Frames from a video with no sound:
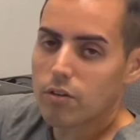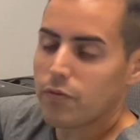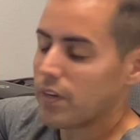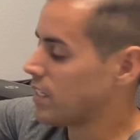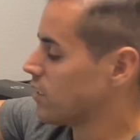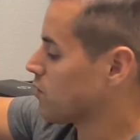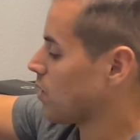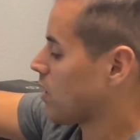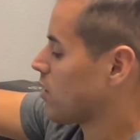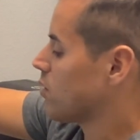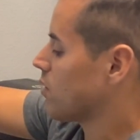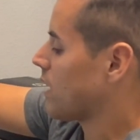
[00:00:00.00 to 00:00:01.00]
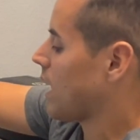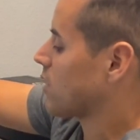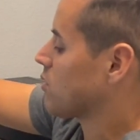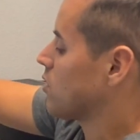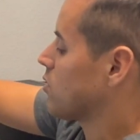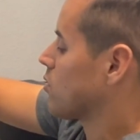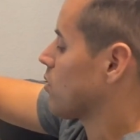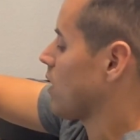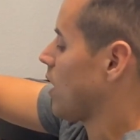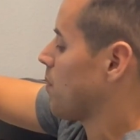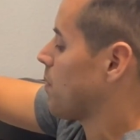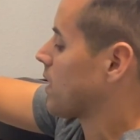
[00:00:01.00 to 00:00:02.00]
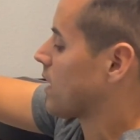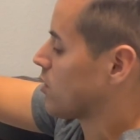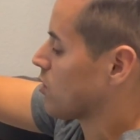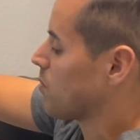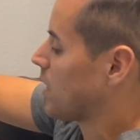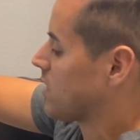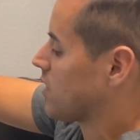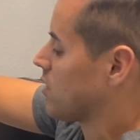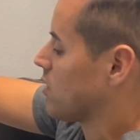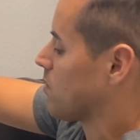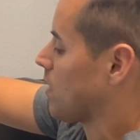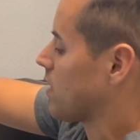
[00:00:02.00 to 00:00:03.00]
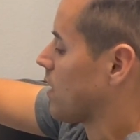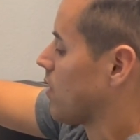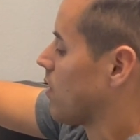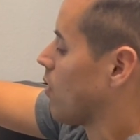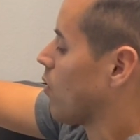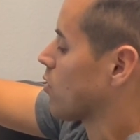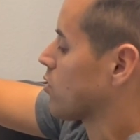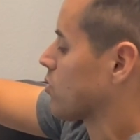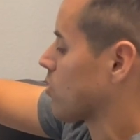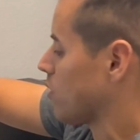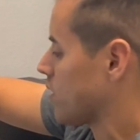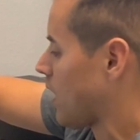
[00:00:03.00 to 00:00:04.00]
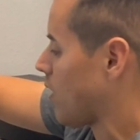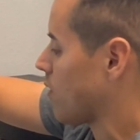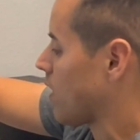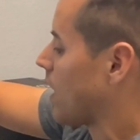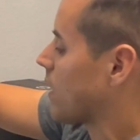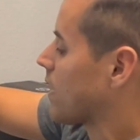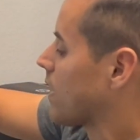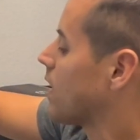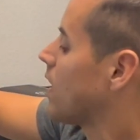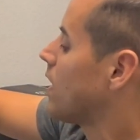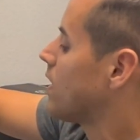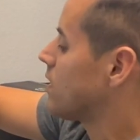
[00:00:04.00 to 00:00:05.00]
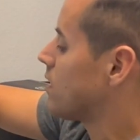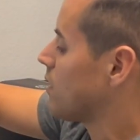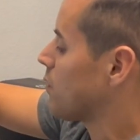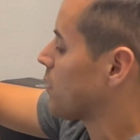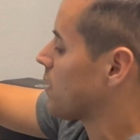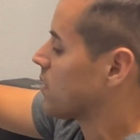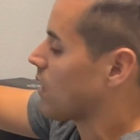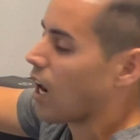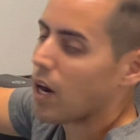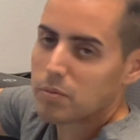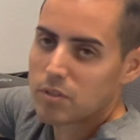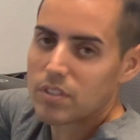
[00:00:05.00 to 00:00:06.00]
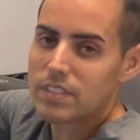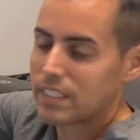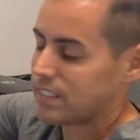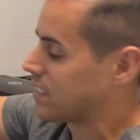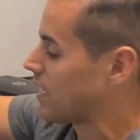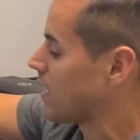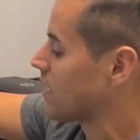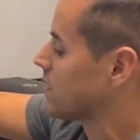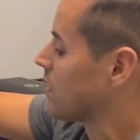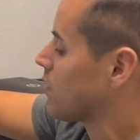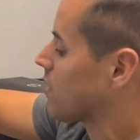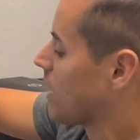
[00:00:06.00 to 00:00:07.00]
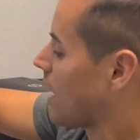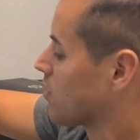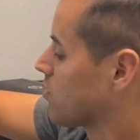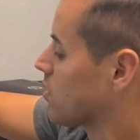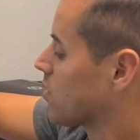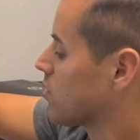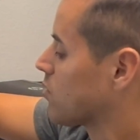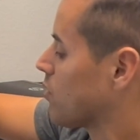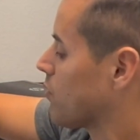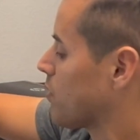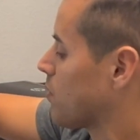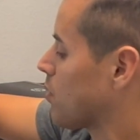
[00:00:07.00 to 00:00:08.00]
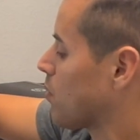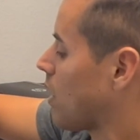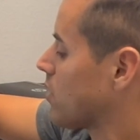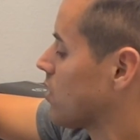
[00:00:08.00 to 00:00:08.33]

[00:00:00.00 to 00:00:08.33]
fitness tracker, you can actually scroll up and get your messages right there, or scroll down and get different options and settings that you can actually control from your watch.